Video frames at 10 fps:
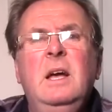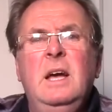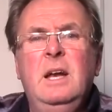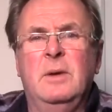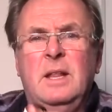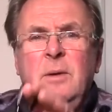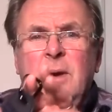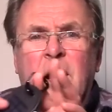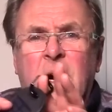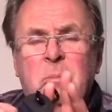Anyway, there we
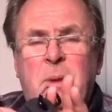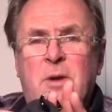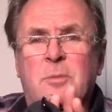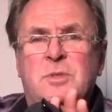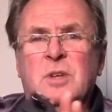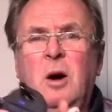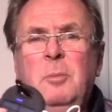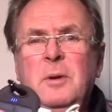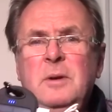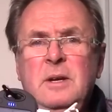are, back up
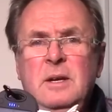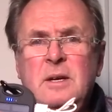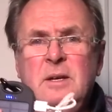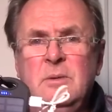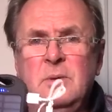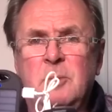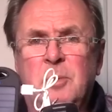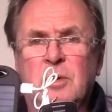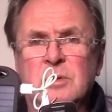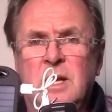top, with it
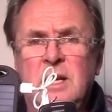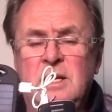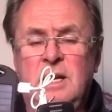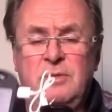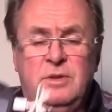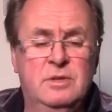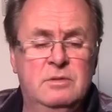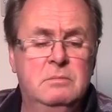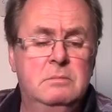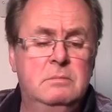plugged in,
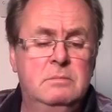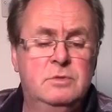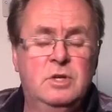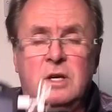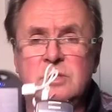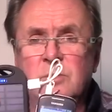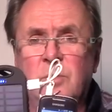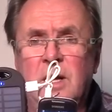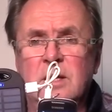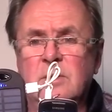everything charging
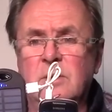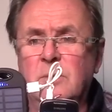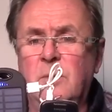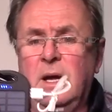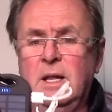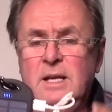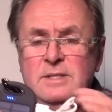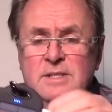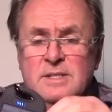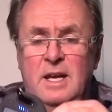well, doing well. As
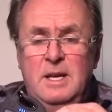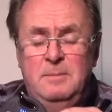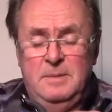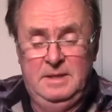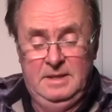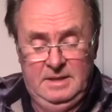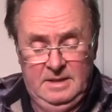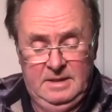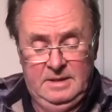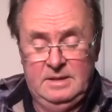I say,
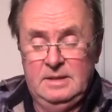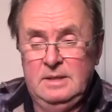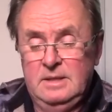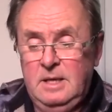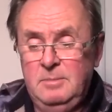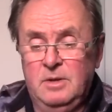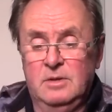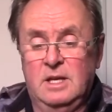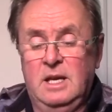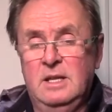keep it
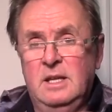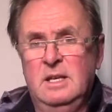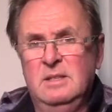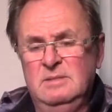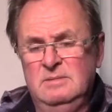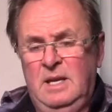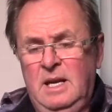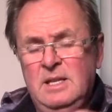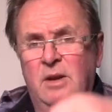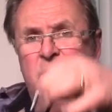all together,
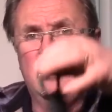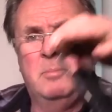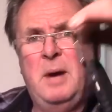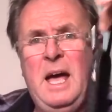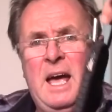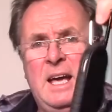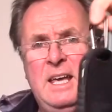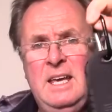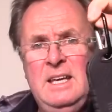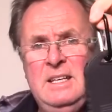hang that on your bag
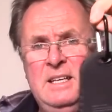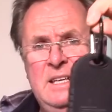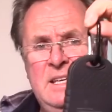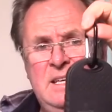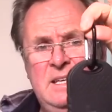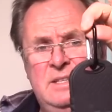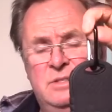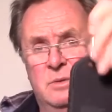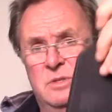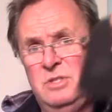
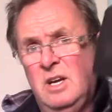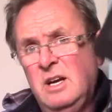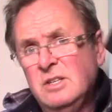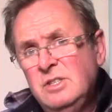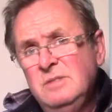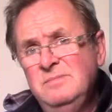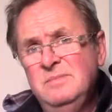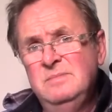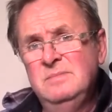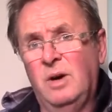so it's charging,
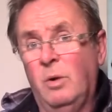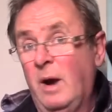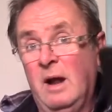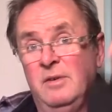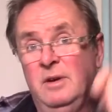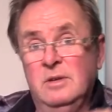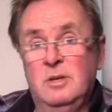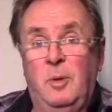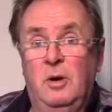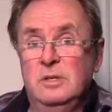or wherever, on
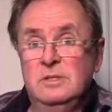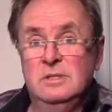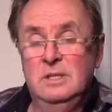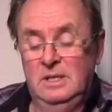your pocket.